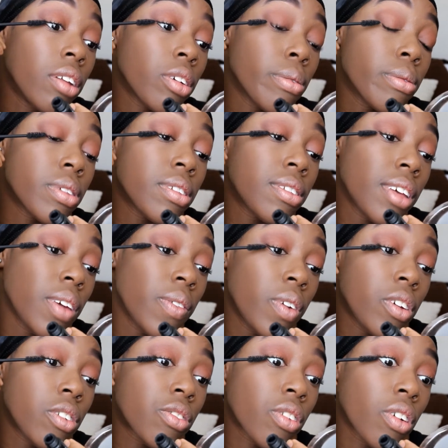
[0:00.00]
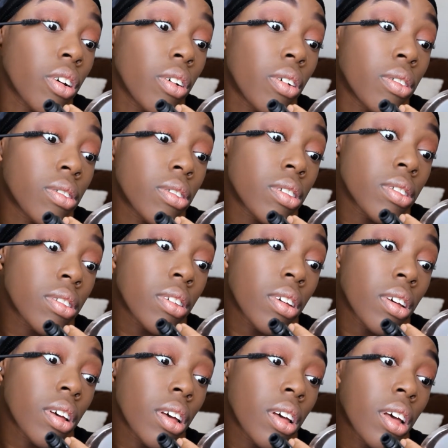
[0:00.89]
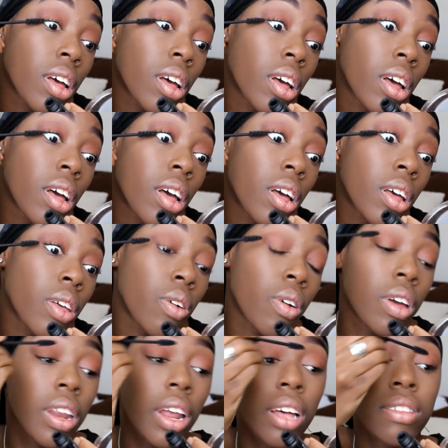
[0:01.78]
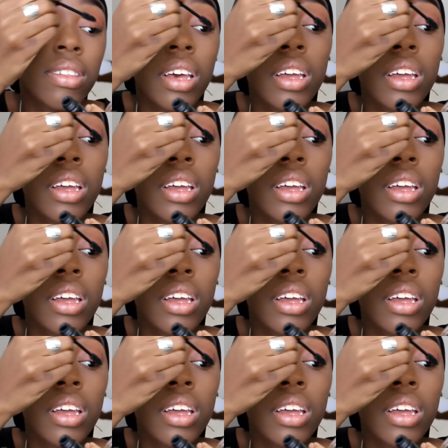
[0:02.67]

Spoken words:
terms of TV shows, you can ask